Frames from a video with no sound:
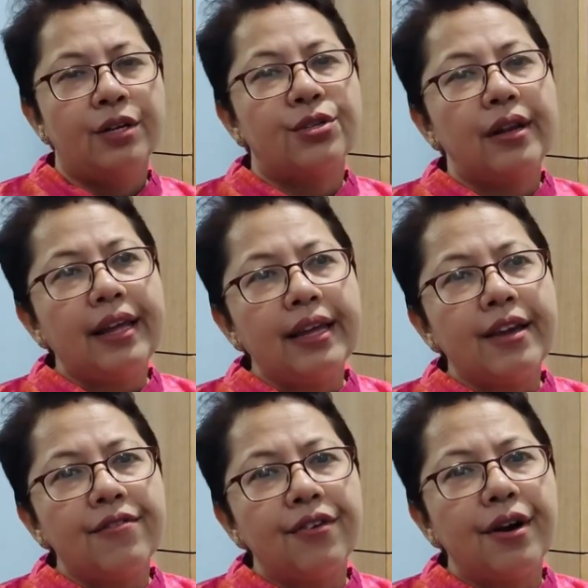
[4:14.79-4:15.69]
So
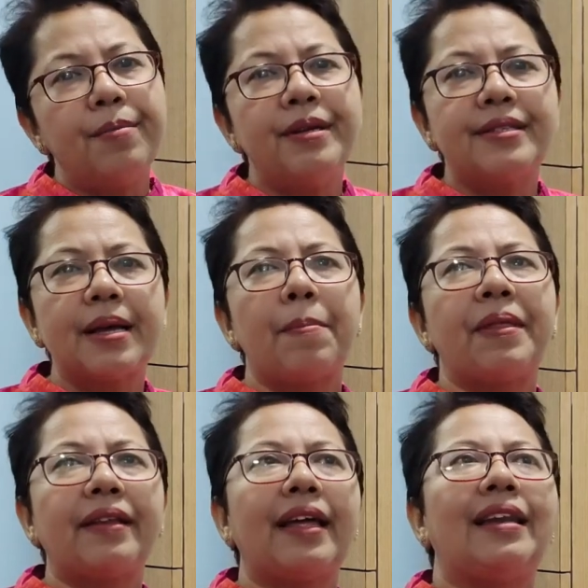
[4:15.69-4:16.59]
linking verb is
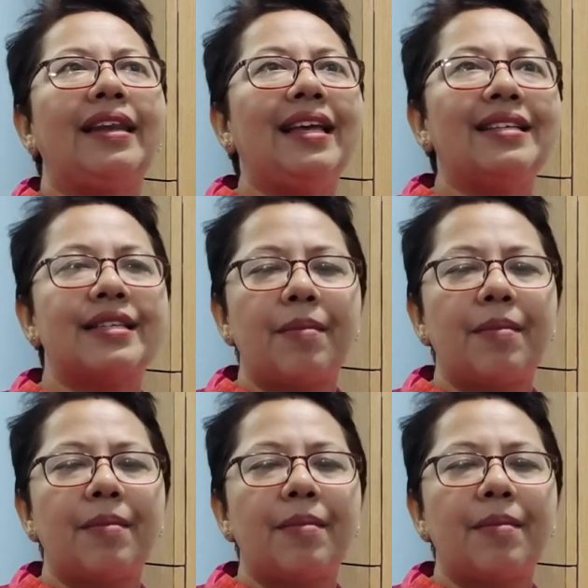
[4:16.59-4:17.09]
something that links